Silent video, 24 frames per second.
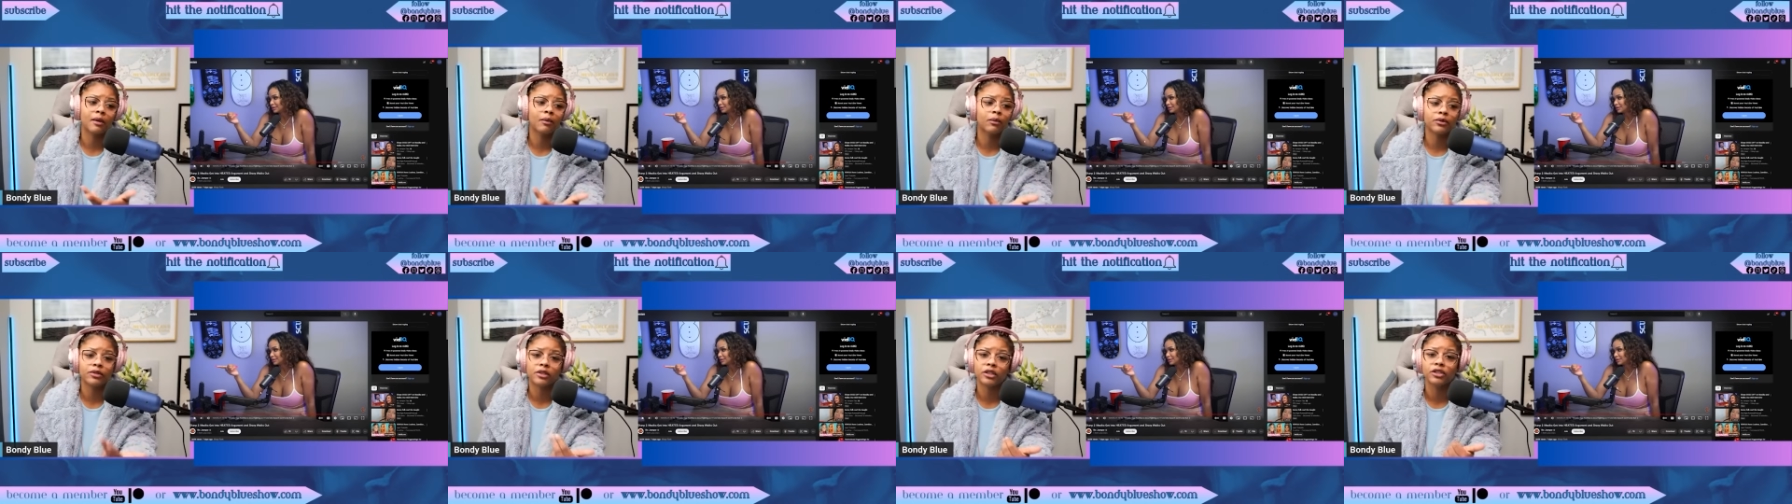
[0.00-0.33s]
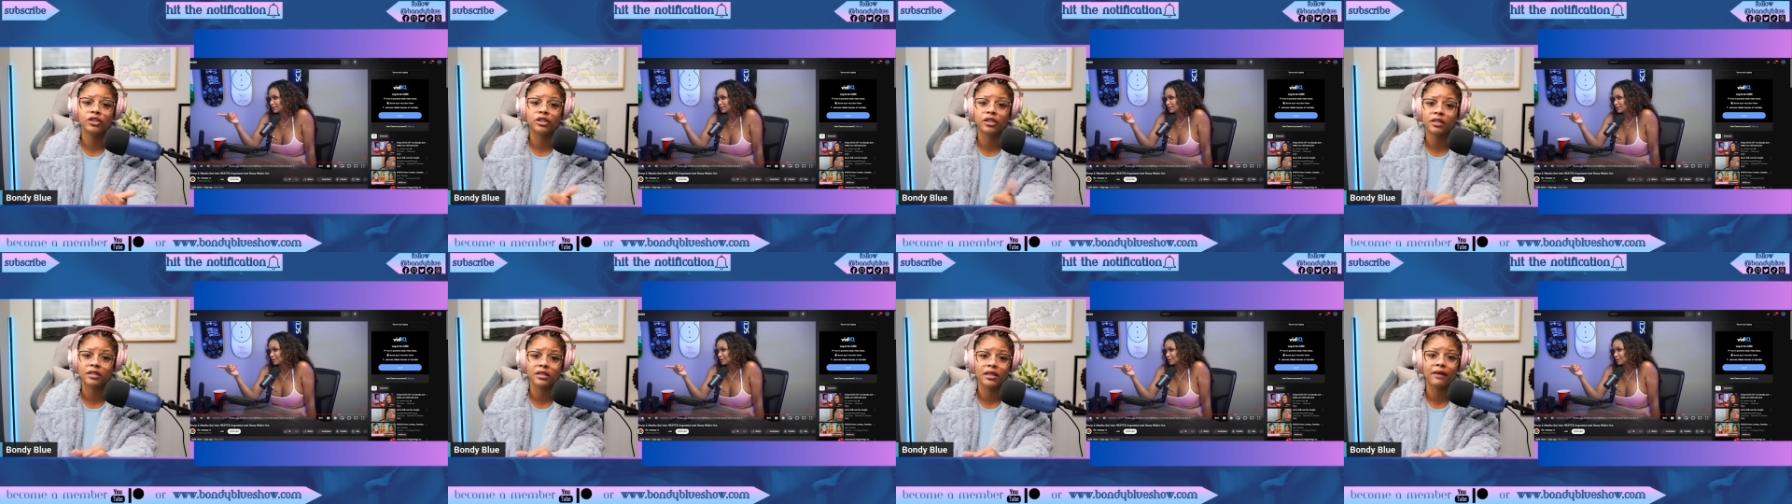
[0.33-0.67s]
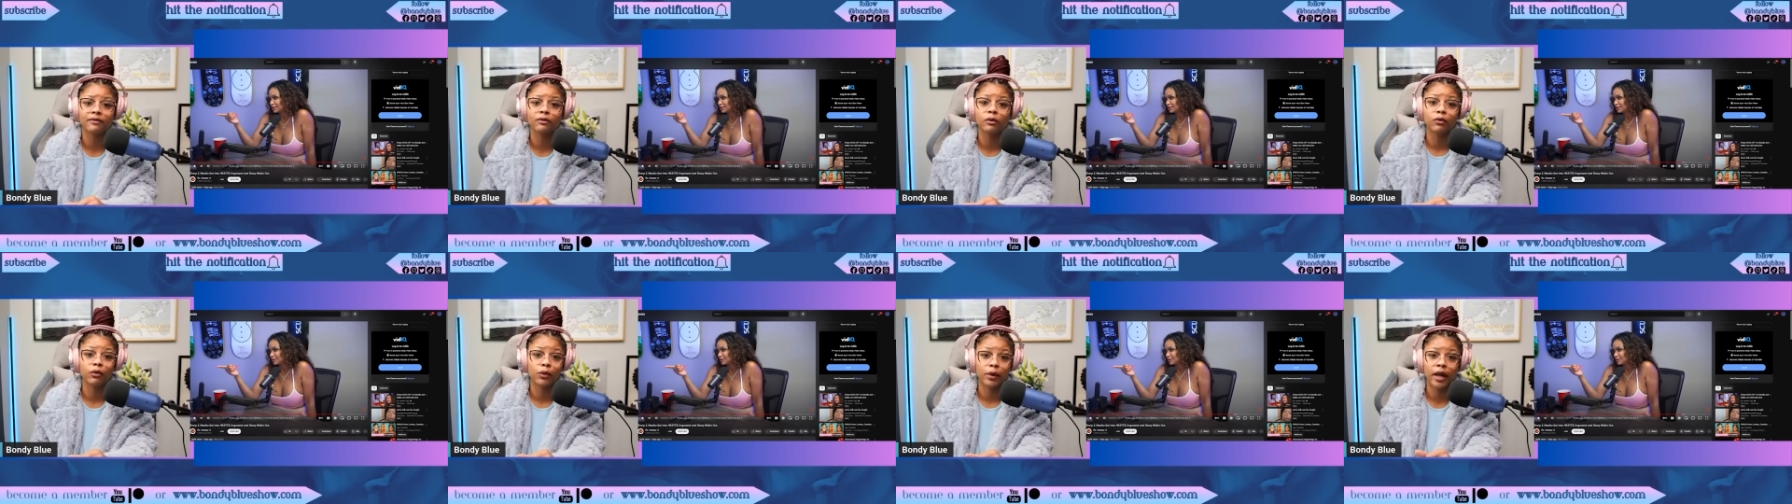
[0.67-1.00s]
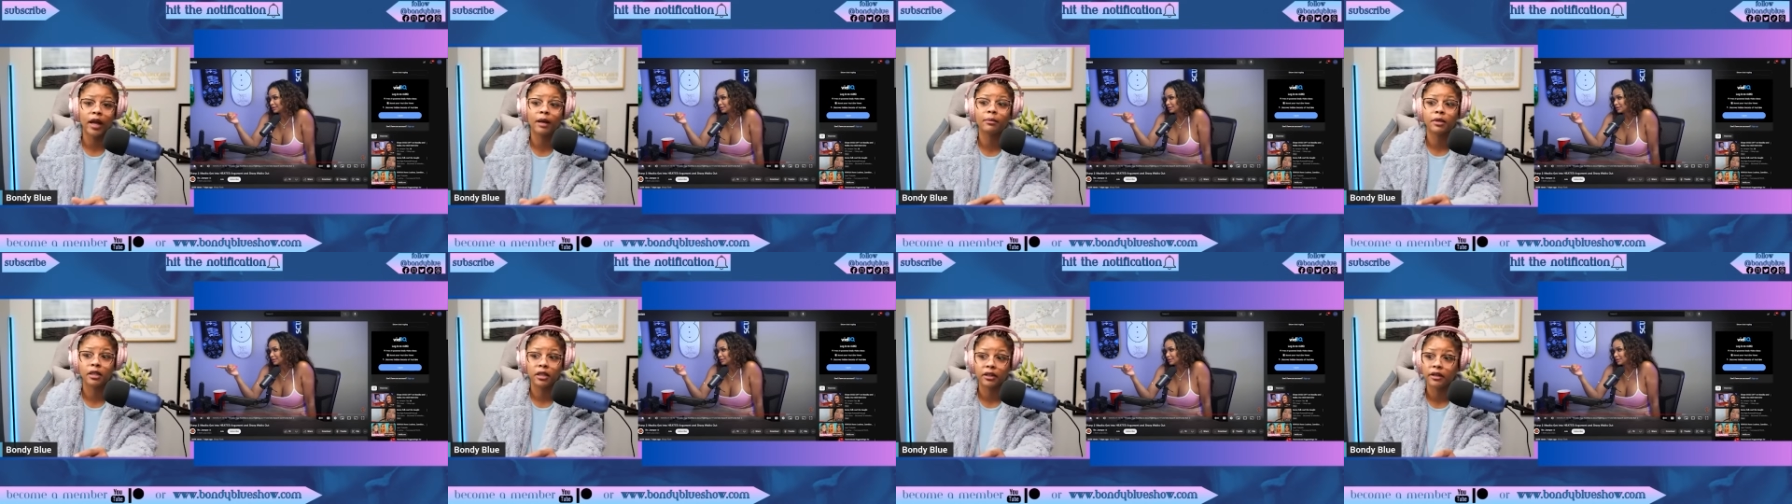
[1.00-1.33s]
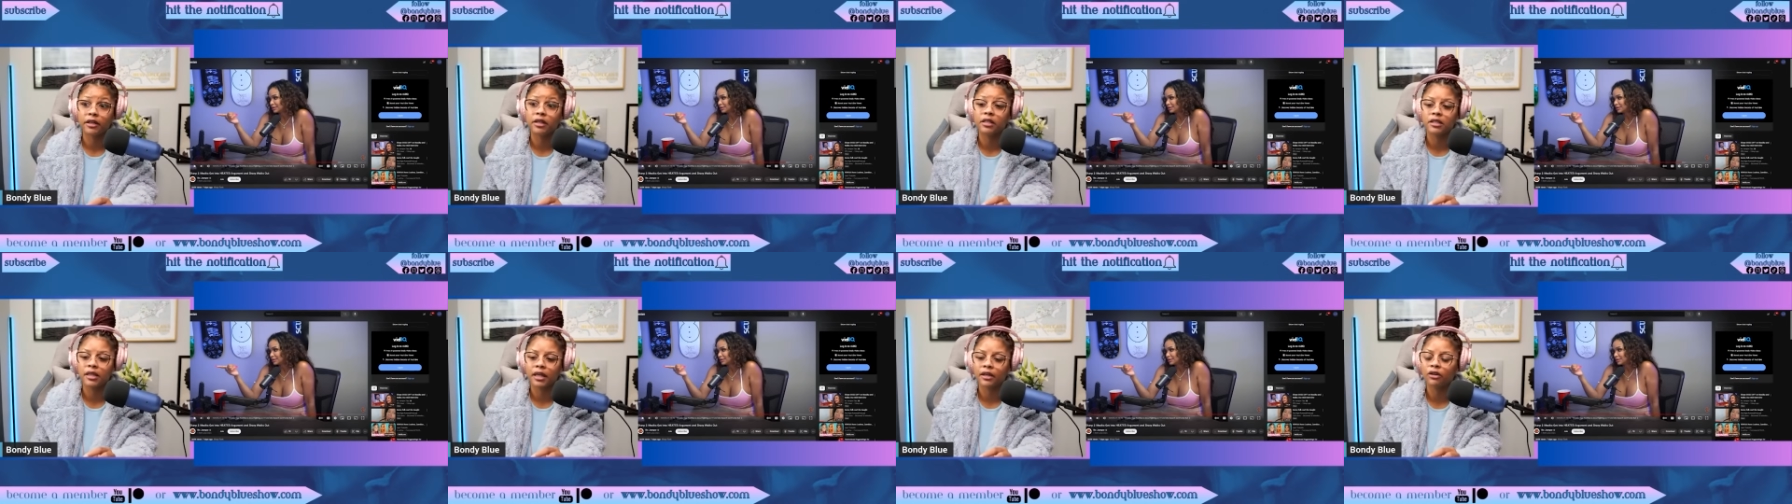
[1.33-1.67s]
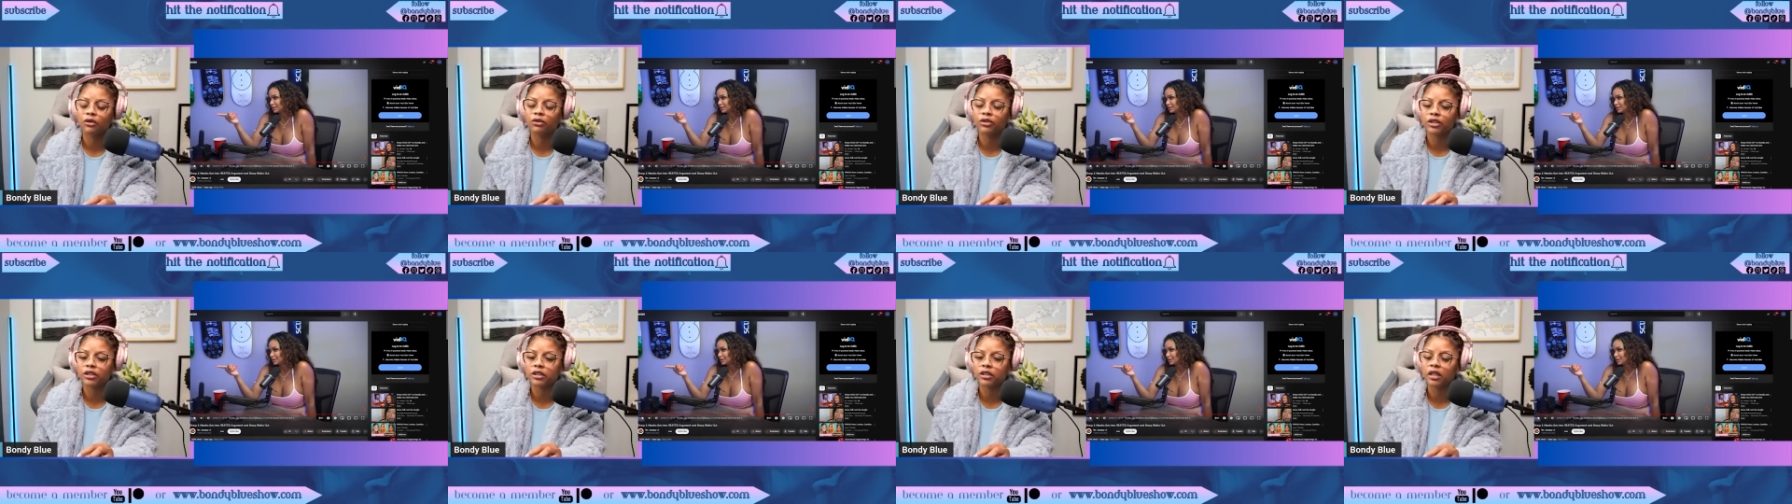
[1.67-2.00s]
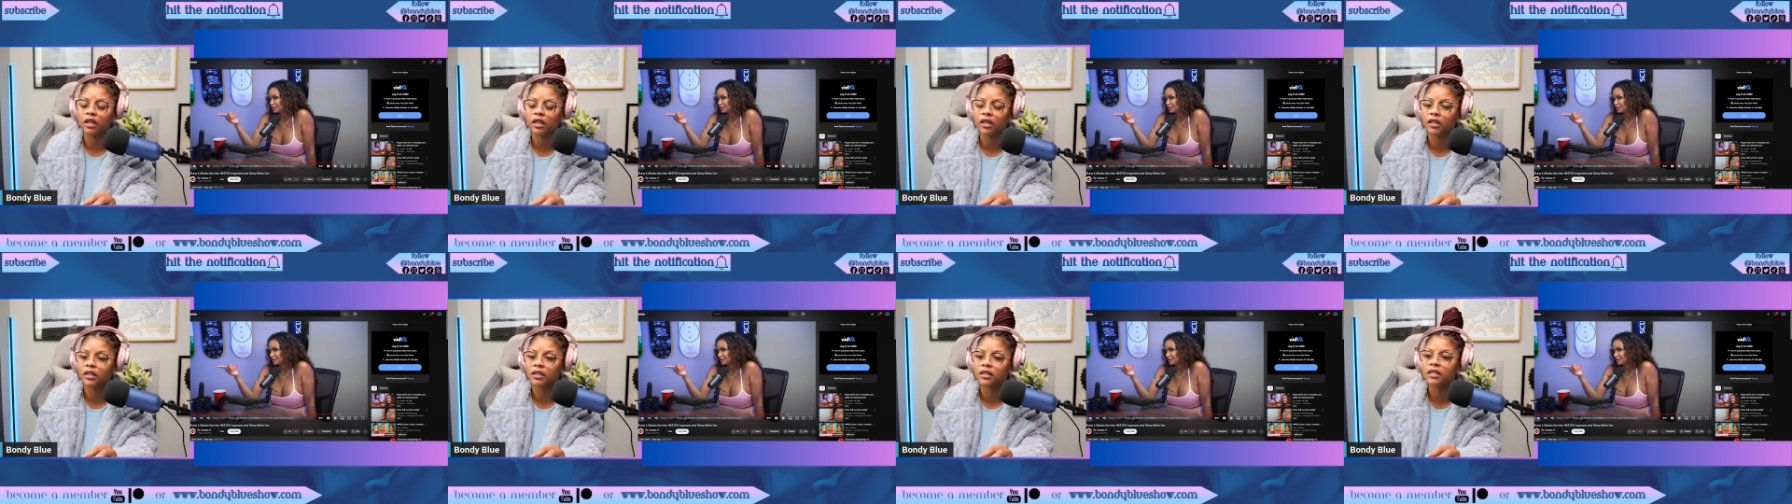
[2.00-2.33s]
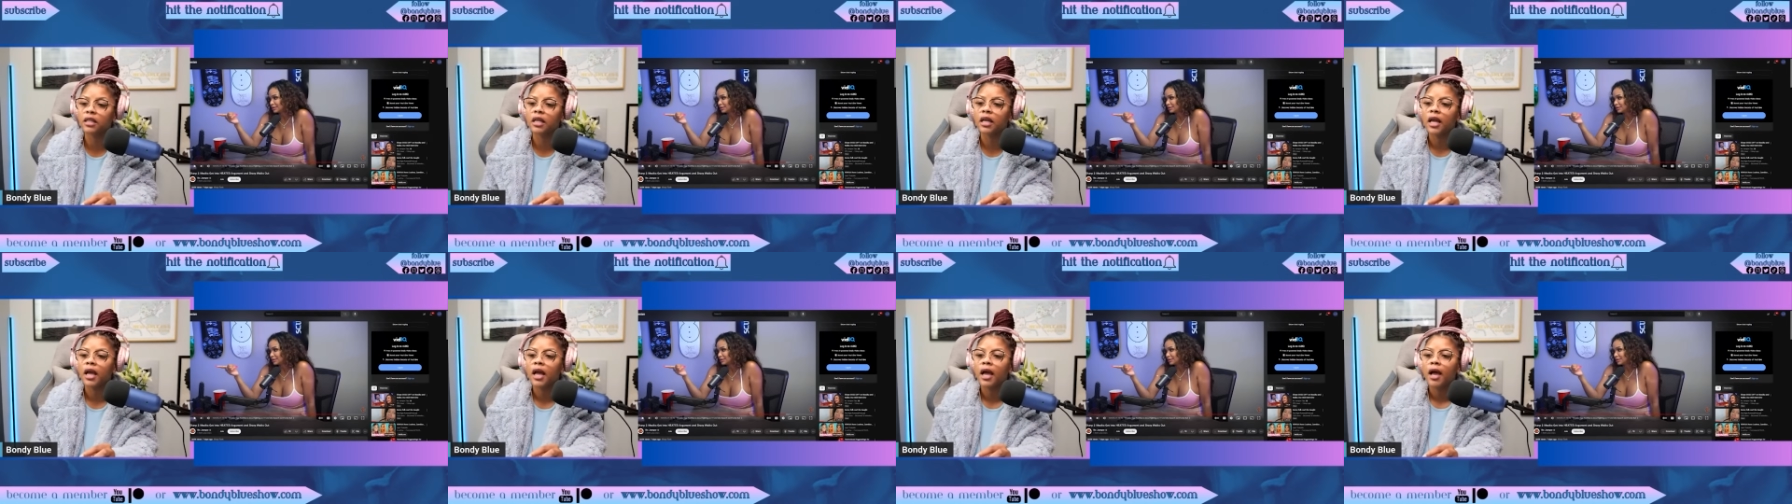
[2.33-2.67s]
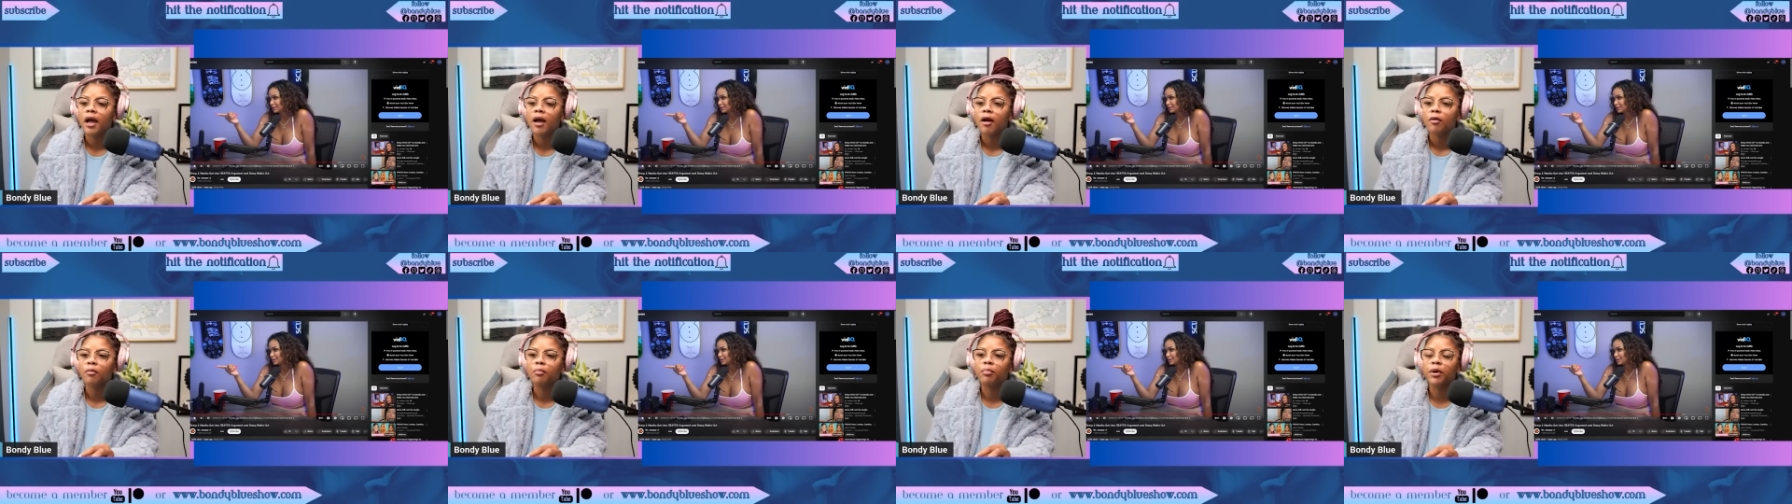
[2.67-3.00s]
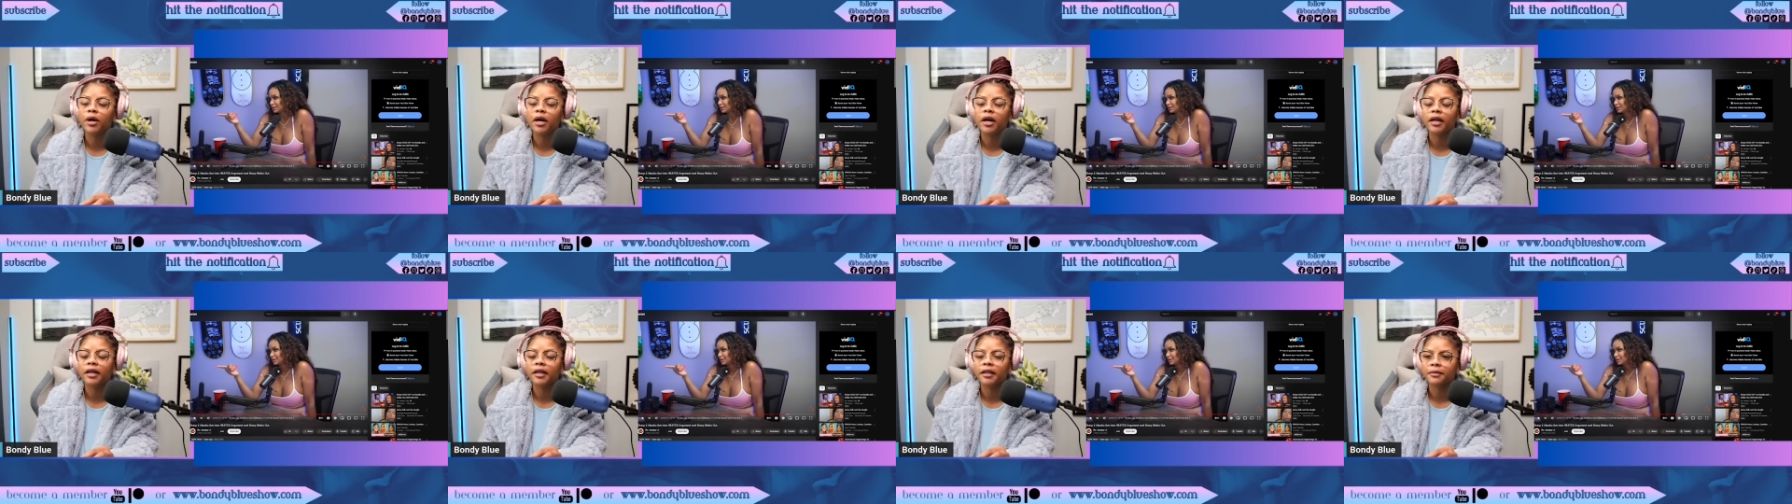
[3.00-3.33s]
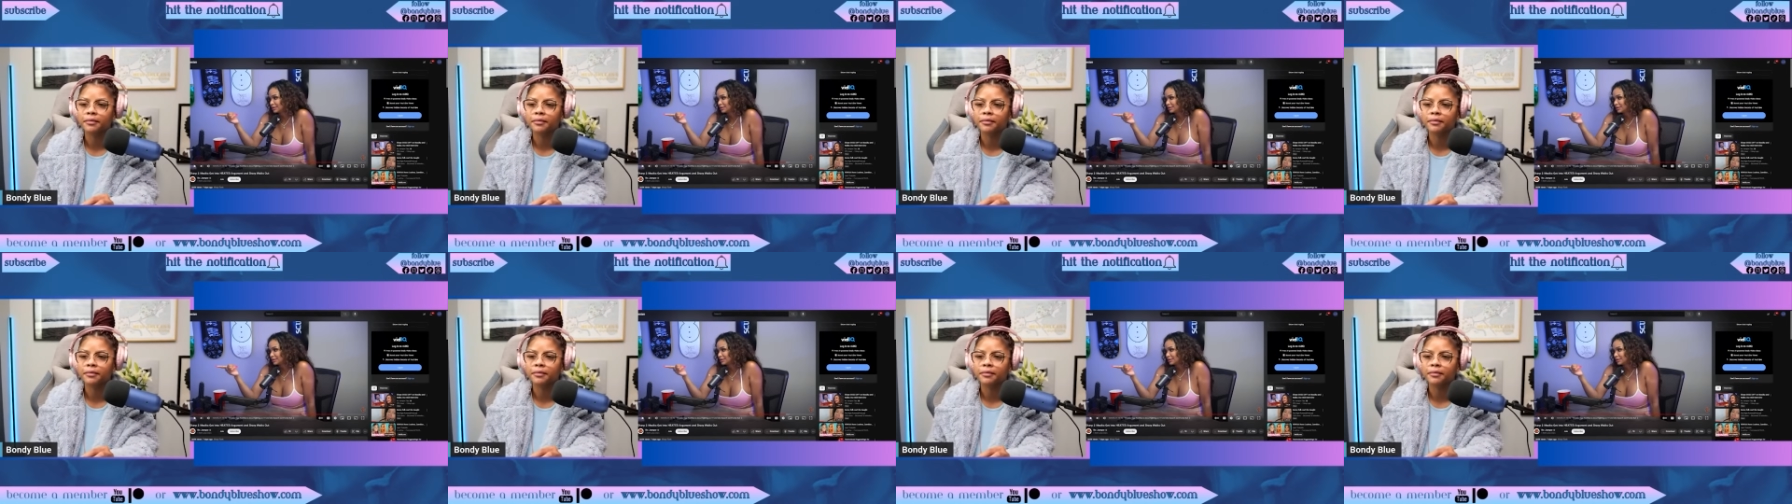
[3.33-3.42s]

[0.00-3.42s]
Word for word: won't say she doesn't have the vocabulary because I know she does. But